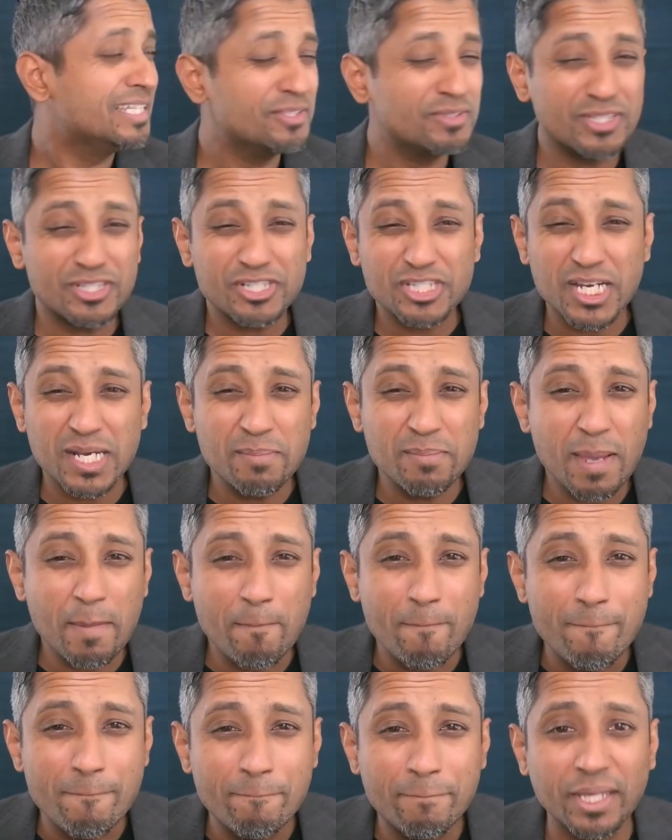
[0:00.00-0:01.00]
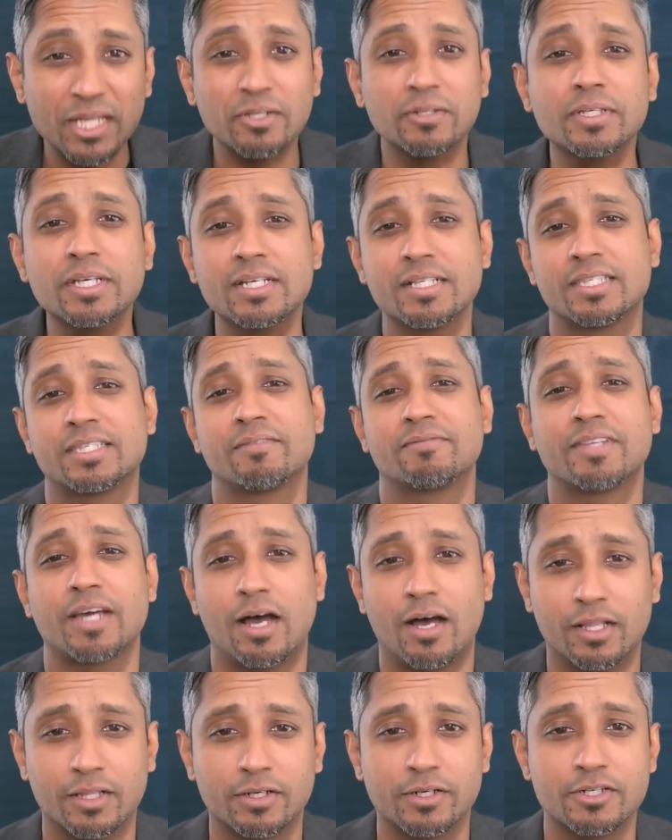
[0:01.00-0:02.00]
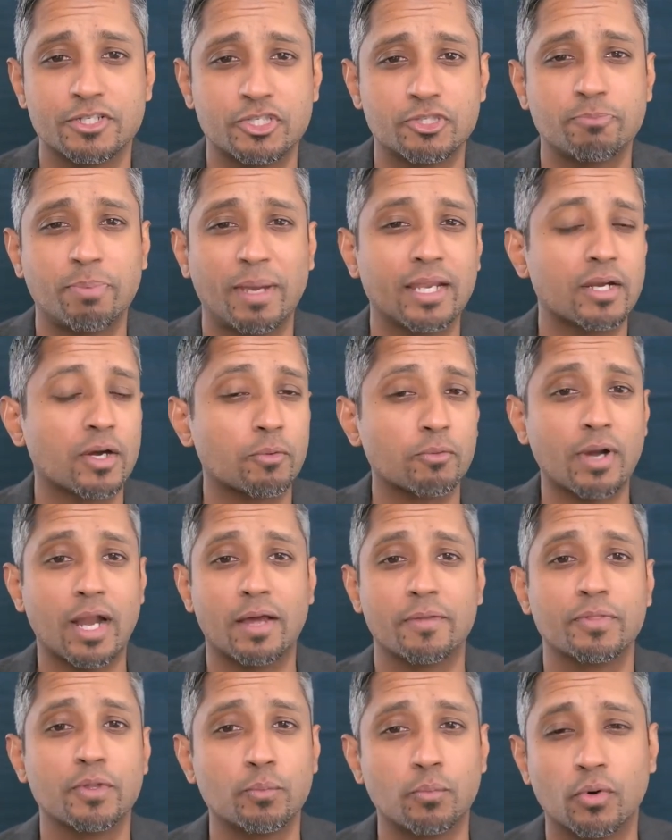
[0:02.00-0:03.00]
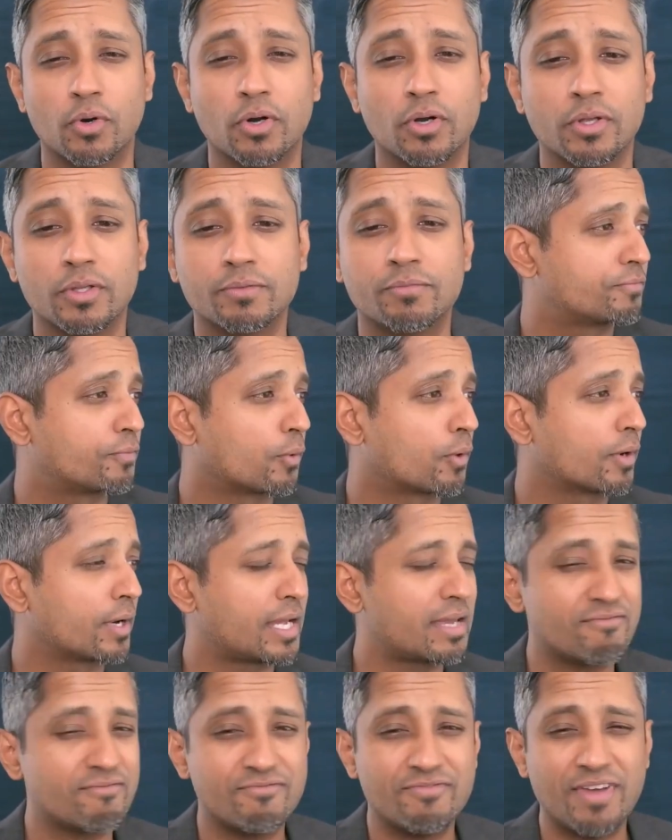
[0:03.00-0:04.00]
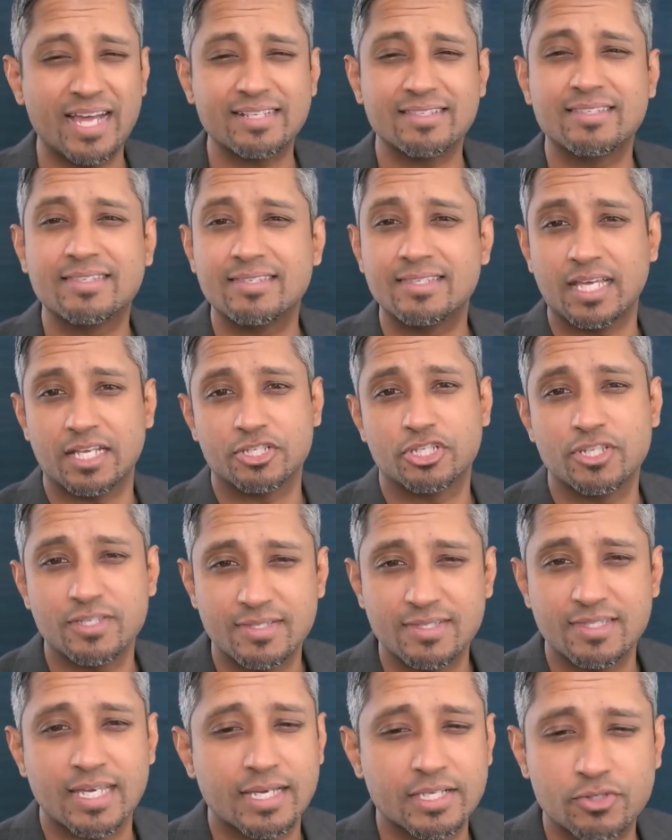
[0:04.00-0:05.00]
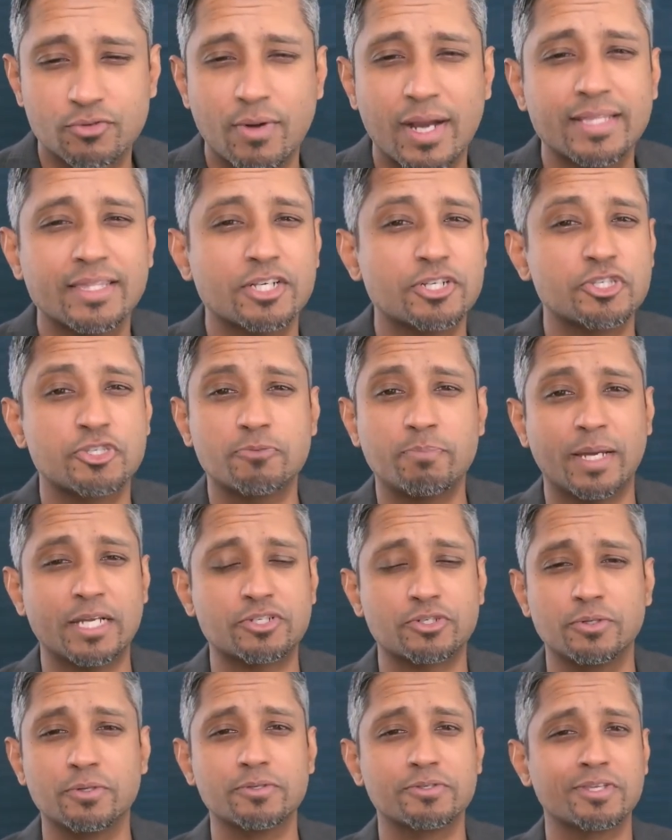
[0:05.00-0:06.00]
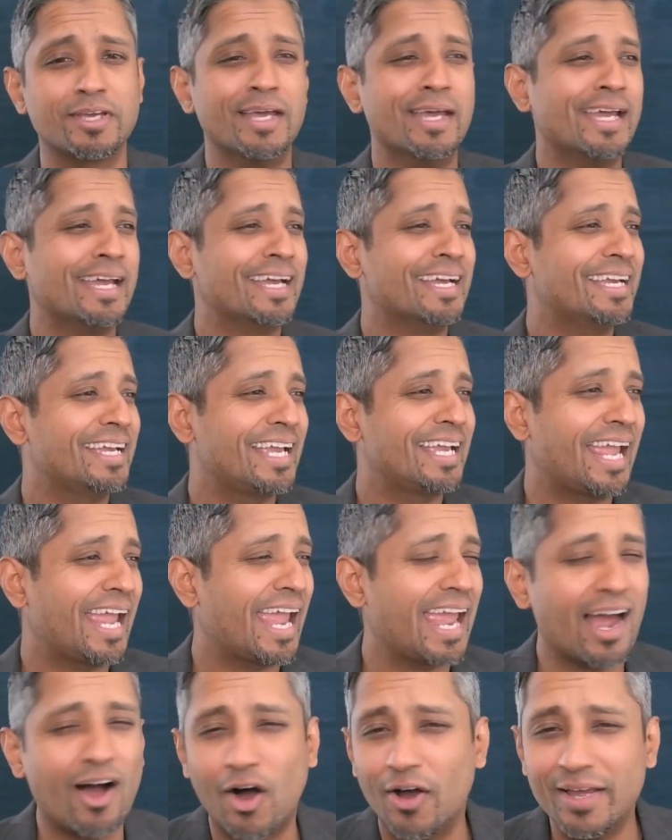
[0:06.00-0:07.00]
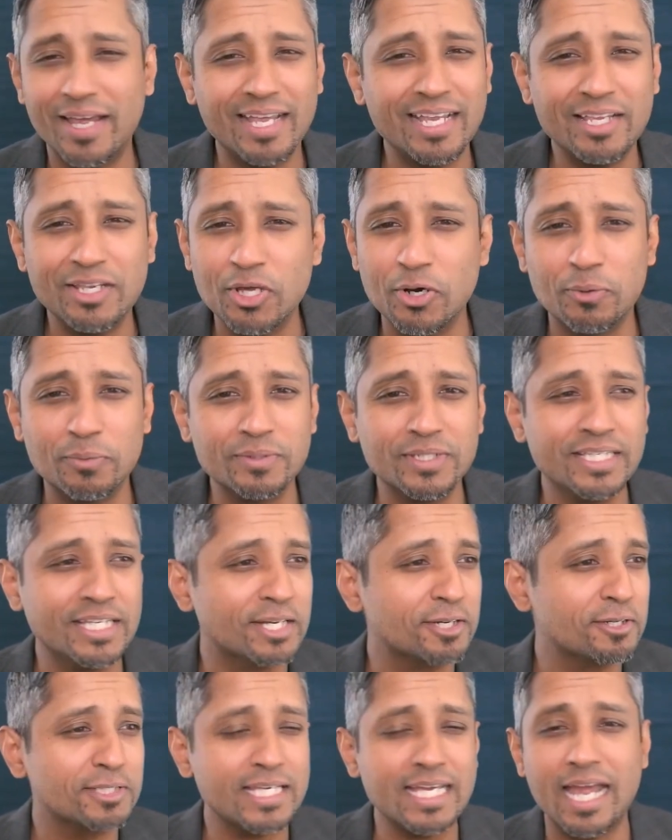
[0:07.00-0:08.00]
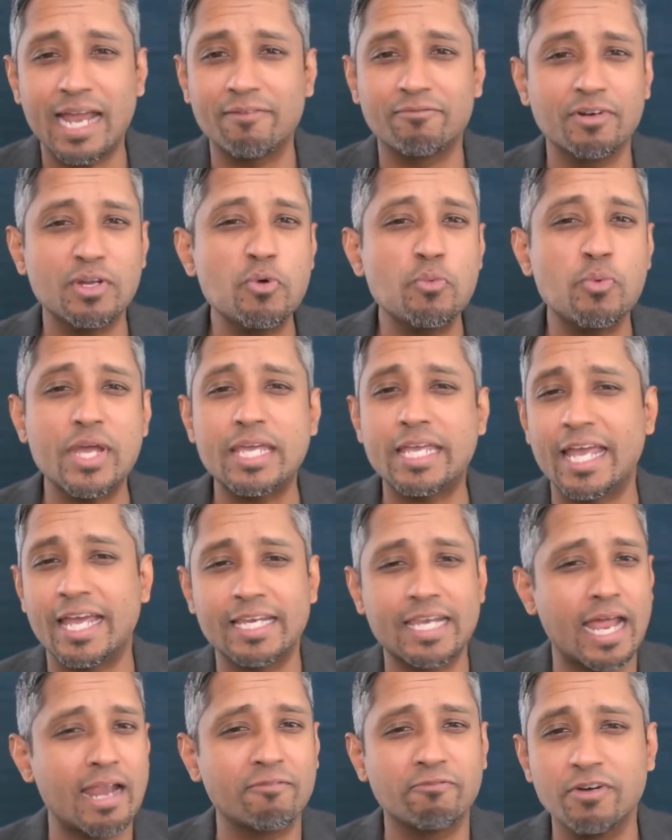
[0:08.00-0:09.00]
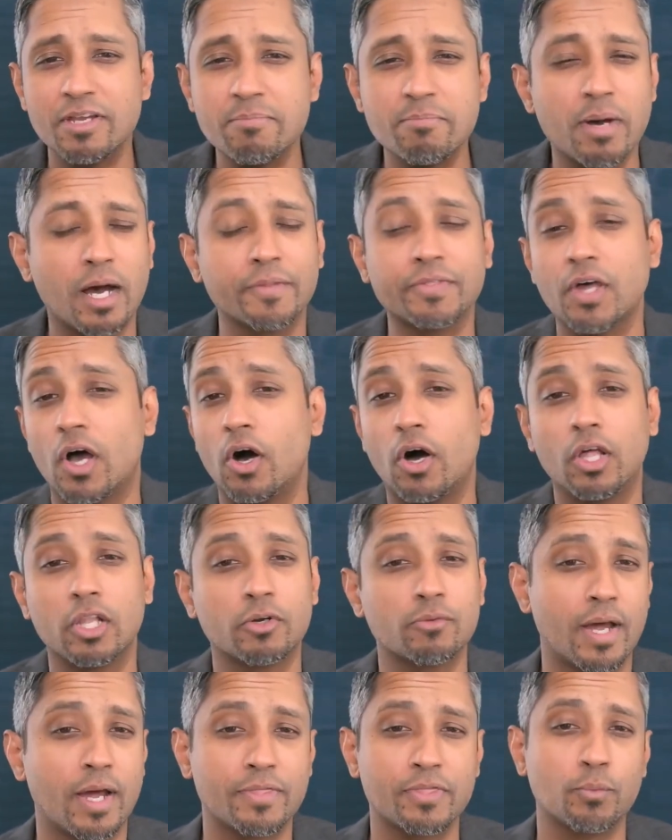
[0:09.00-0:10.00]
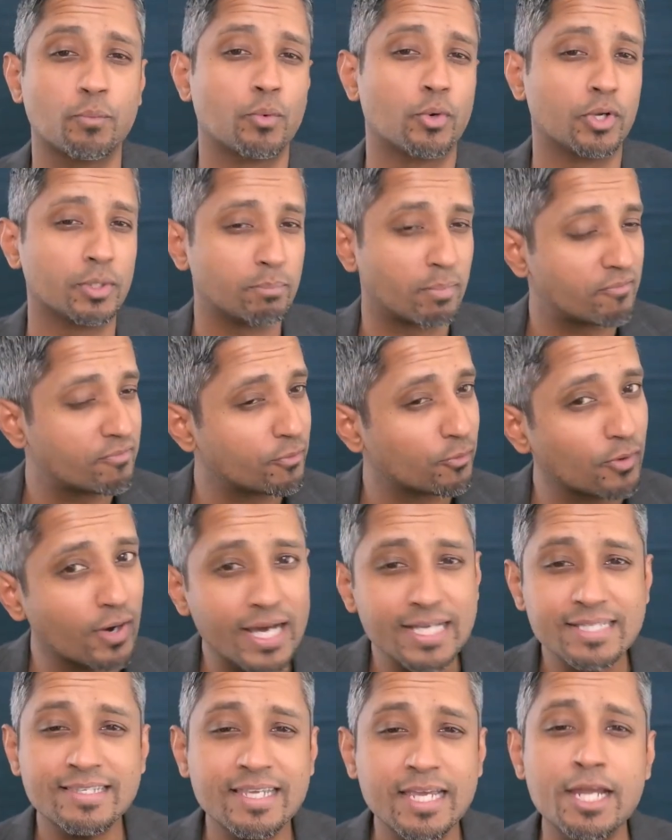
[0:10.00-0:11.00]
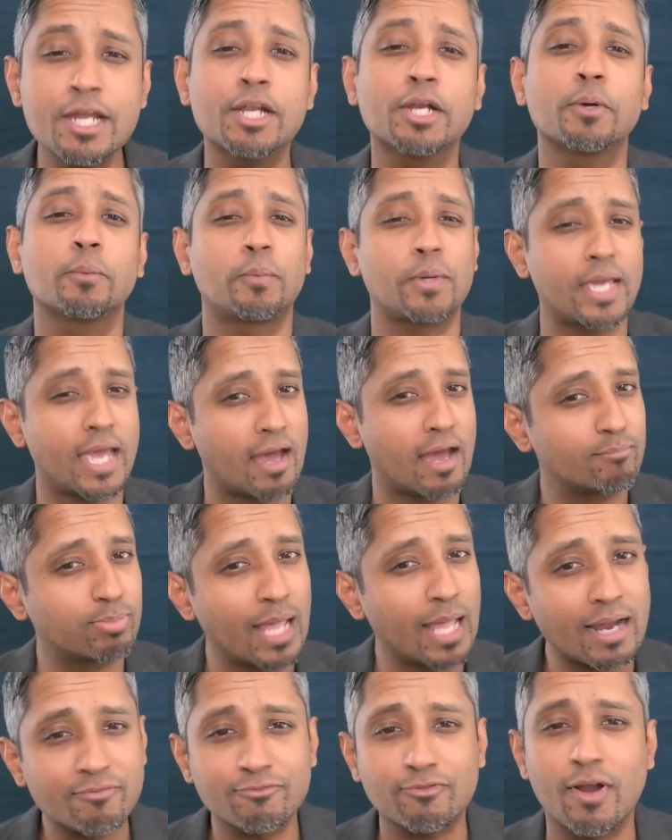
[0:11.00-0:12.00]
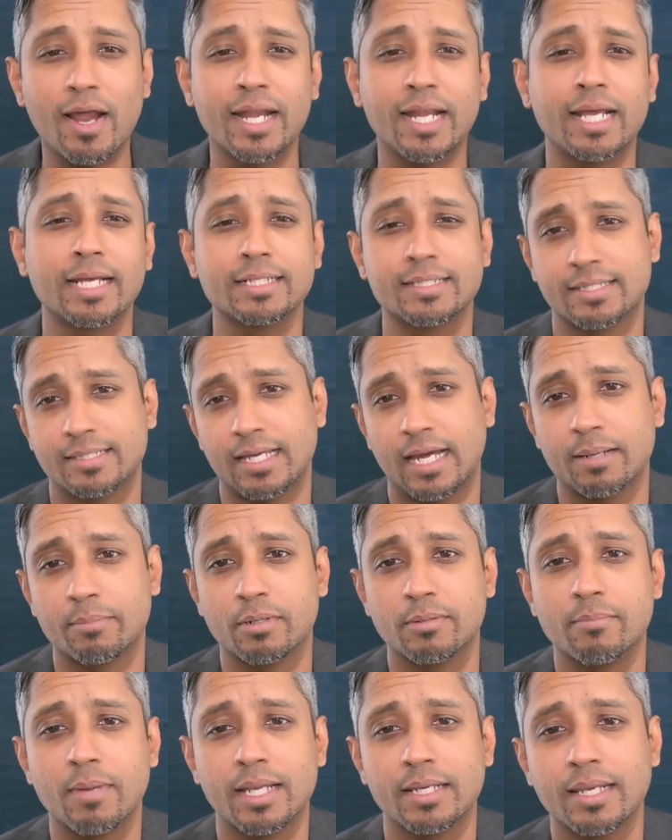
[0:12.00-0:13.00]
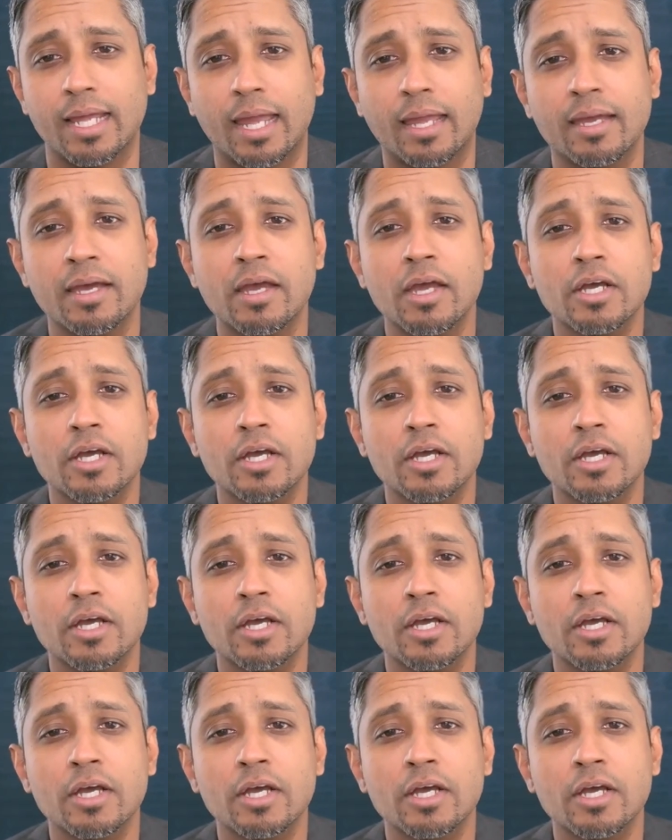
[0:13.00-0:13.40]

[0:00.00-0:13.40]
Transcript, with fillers: There's going to be billions of dollars spent around the world for events such as this, right? There's specials you know, nearly every weekend, every month, all around the world. But for us here, we have Black Friday and Cyber Monday.